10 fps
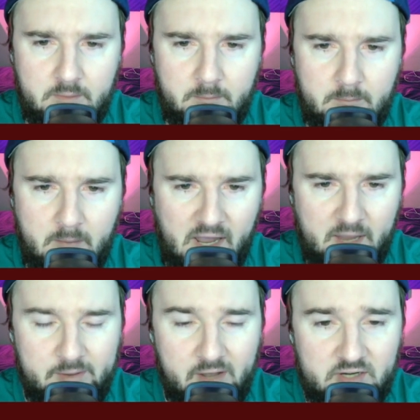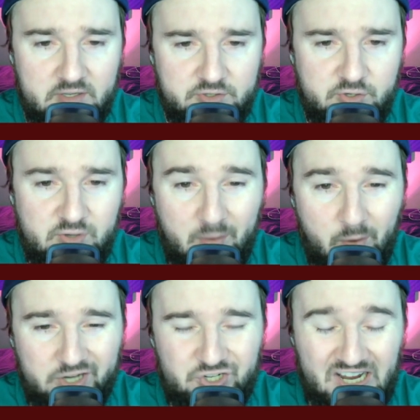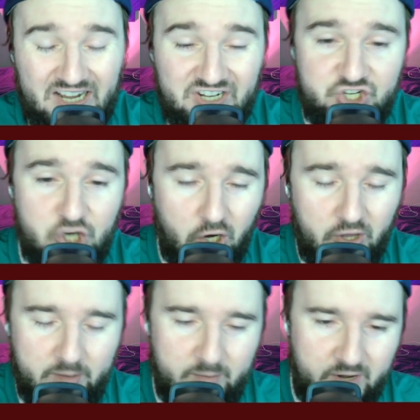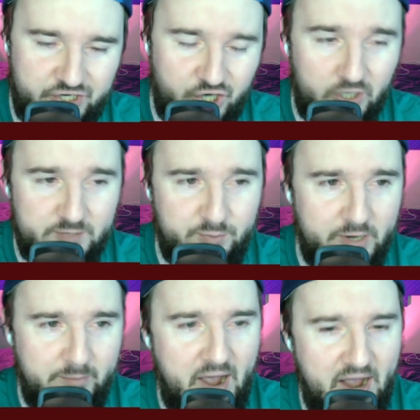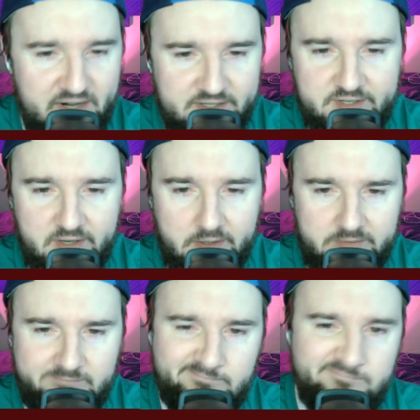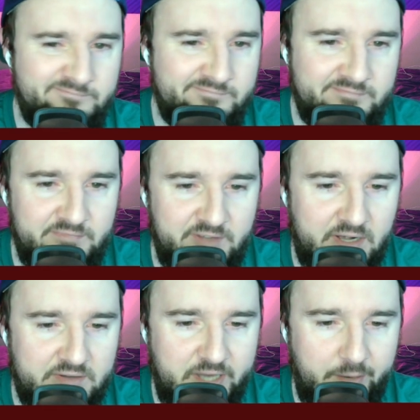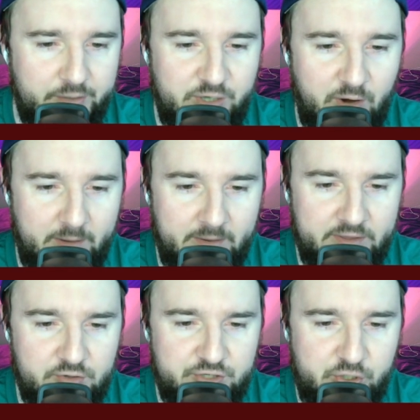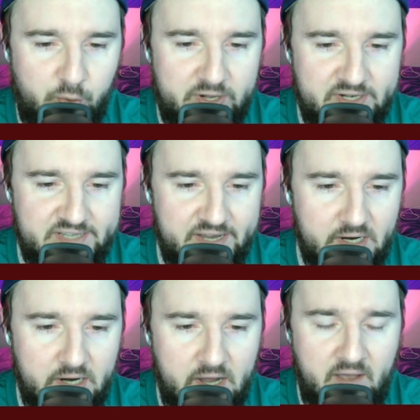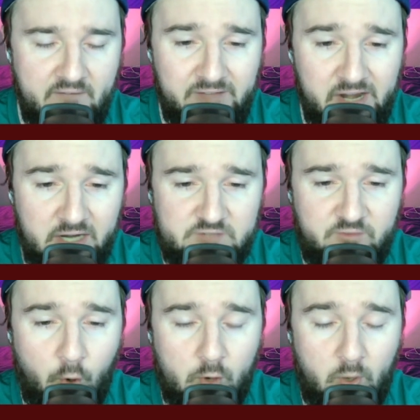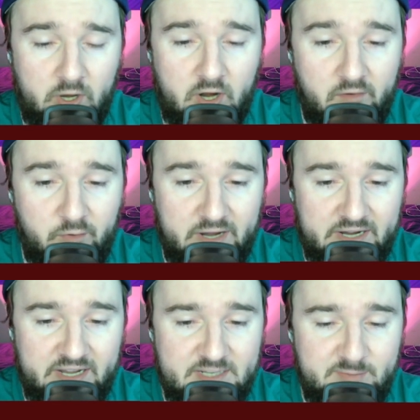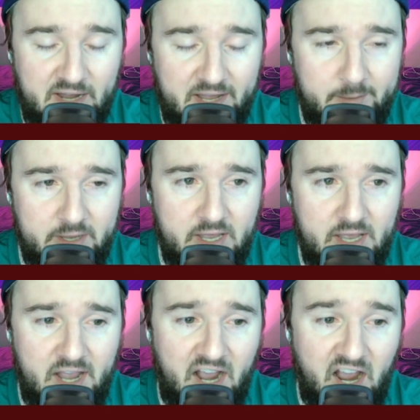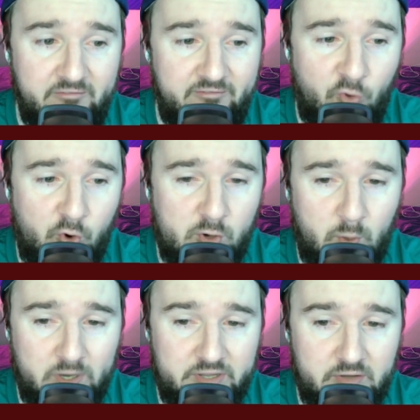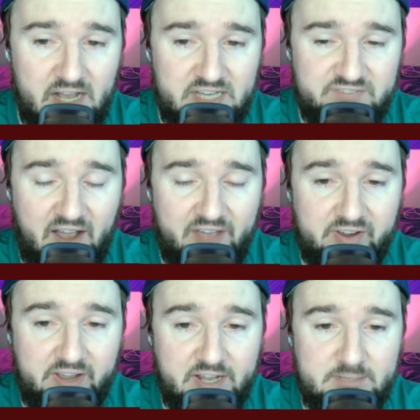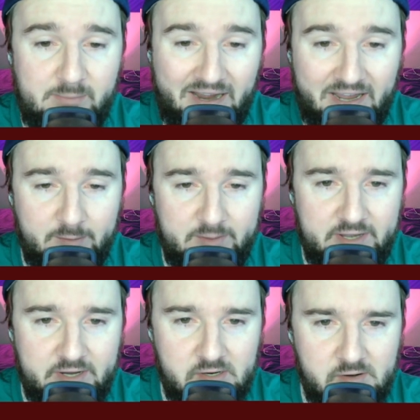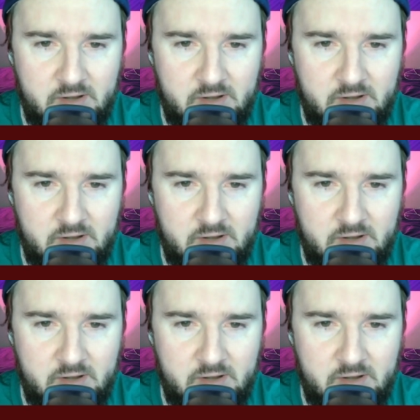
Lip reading: Miami on a little 2-game winning streak against Charlotte, but Charlotte's pretty bad, so you know, say what you want about those 2 wins there. Phoenix 4-1 covering against Miami, and 4-1 in their last 5 against Miami here.